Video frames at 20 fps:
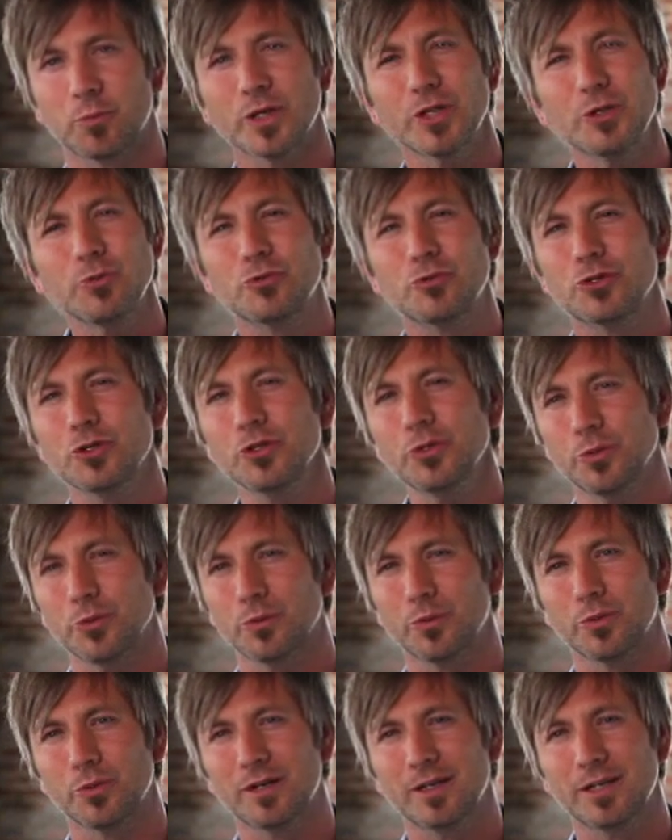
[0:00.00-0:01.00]
What do you
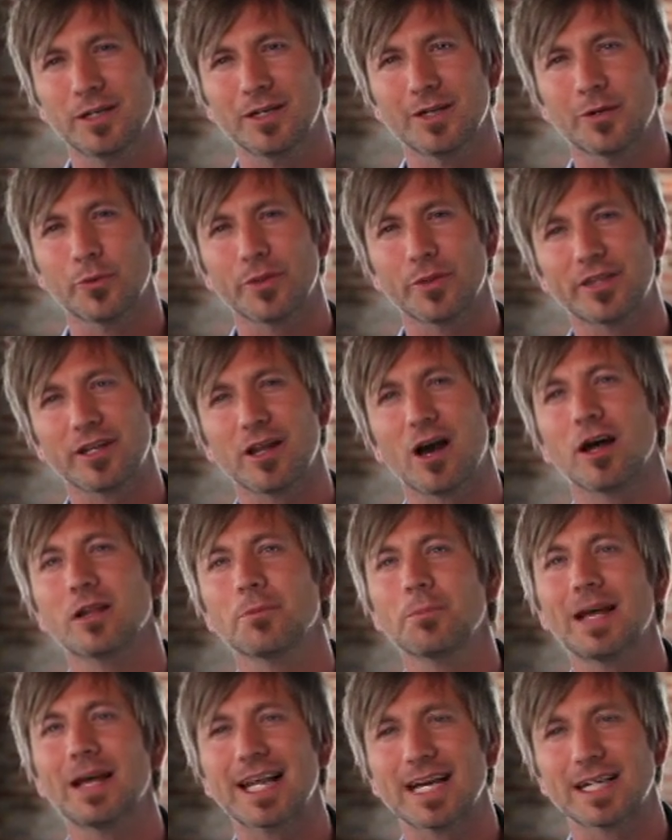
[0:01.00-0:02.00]
do with an
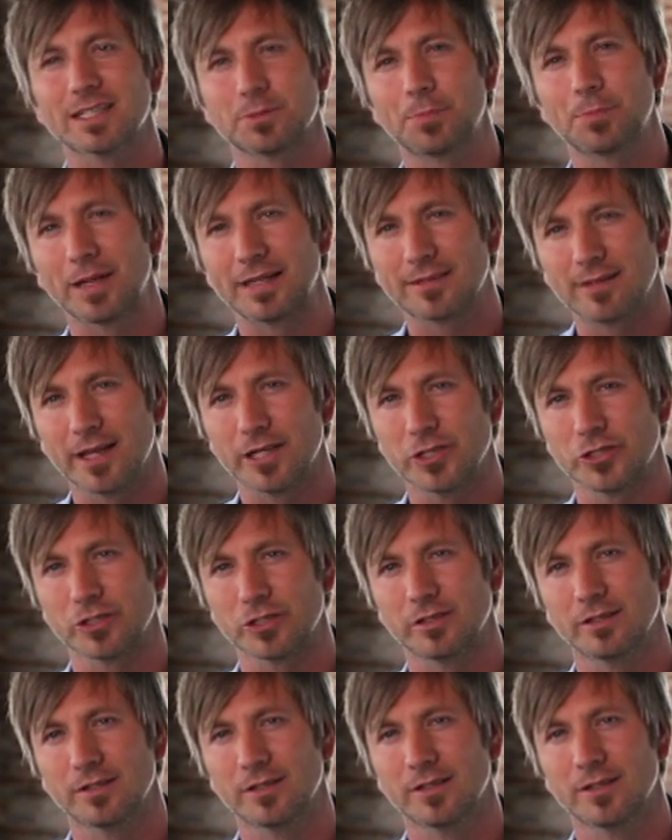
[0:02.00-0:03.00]
unmet expectation?